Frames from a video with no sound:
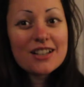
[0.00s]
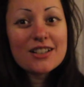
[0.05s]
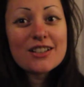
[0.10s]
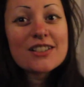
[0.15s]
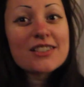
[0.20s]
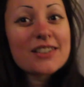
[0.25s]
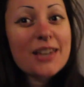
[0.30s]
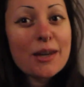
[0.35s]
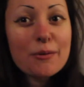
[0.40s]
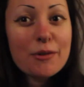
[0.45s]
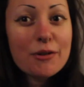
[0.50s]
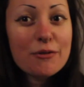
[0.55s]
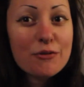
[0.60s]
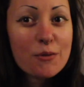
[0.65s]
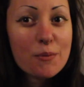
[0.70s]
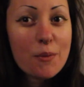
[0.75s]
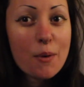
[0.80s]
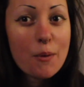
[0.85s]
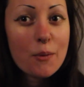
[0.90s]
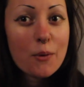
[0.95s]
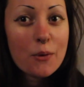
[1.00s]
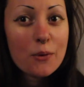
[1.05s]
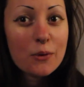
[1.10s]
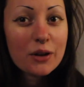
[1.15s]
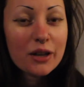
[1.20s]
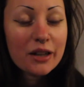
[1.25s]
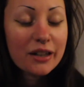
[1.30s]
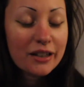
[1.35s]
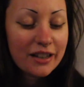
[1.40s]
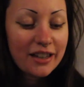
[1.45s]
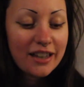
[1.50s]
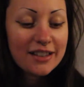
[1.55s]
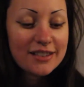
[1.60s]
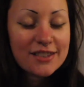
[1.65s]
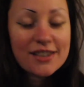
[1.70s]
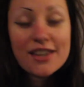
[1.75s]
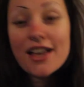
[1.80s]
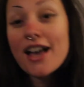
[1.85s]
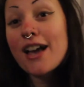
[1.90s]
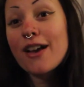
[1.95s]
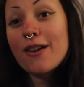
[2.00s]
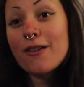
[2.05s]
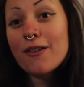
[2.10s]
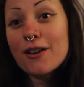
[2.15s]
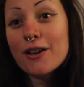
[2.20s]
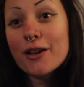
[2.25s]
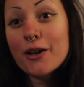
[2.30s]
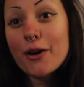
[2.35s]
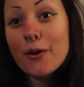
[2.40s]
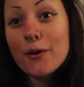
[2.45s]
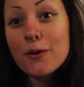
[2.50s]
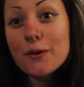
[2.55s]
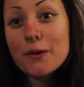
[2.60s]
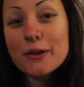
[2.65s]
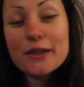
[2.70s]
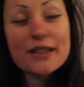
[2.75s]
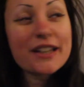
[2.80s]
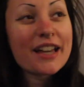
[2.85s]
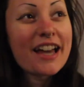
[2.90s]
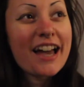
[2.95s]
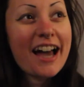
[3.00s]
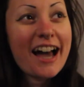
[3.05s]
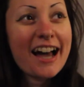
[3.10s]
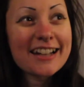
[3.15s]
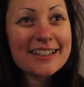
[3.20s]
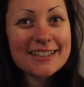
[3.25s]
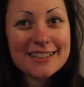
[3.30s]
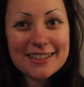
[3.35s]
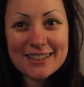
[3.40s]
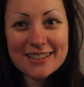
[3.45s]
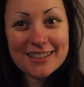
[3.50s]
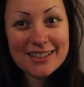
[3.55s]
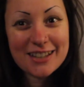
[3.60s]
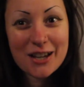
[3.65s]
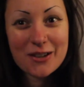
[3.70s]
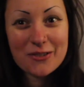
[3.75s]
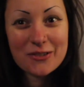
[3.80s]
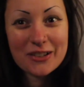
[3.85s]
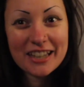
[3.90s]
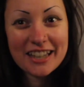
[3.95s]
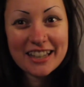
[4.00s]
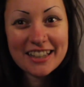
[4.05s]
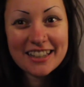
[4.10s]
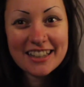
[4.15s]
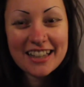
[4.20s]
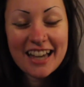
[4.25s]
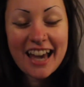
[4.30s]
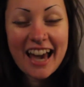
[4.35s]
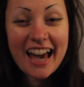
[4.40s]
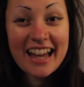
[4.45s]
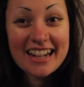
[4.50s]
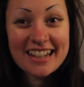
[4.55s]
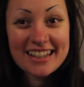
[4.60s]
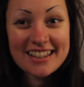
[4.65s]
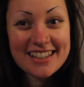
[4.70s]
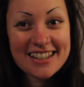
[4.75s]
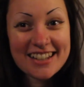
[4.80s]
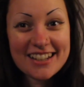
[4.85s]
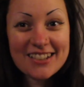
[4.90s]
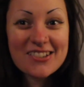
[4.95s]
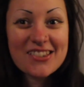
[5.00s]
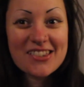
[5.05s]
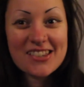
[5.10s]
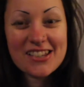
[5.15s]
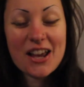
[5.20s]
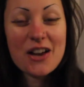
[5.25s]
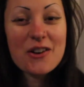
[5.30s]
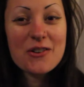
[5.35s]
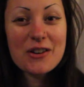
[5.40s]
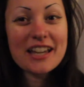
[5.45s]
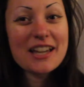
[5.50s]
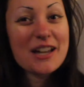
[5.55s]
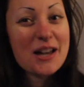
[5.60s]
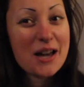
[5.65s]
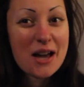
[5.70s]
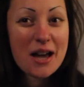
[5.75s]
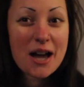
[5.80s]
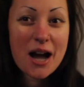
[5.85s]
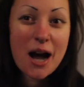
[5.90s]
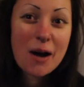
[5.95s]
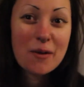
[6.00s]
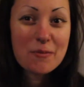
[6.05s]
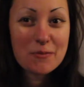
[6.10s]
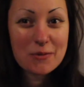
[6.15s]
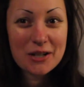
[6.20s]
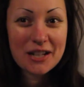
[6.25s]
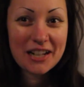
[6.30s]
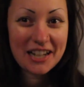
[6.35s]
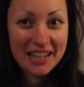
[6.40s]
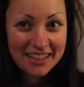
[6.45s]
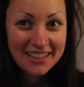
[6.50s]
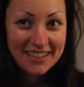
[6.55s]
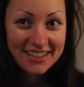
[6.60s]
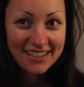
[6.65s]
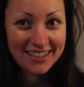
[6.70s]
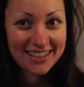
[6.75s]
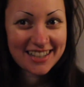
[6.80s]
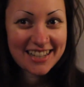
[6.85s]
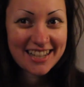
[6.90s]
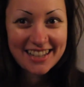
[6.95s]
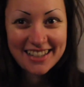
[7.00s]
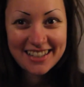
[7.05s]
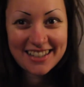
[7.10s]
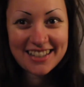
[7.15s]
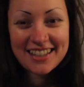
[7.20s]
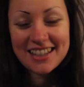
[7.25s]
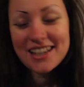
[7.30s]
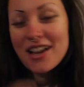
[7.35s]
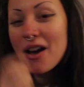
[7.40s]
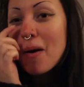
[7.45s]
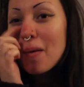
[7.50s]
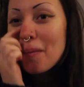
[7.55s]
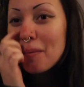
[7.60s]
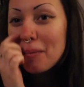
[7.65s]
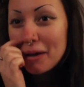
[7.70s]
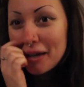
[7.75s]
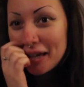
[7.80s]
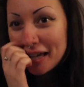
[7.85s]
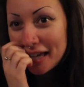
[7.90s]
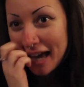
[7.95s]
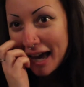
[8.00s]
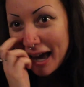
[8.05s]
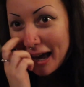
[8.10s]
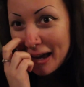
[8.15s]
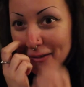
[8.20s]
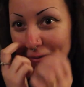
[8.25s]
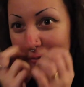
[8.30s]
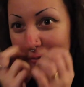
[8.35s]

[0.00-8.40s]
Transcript: Just came in from a walk. It's cold and snowy and it's still snowing. I'm really excited, but yeah,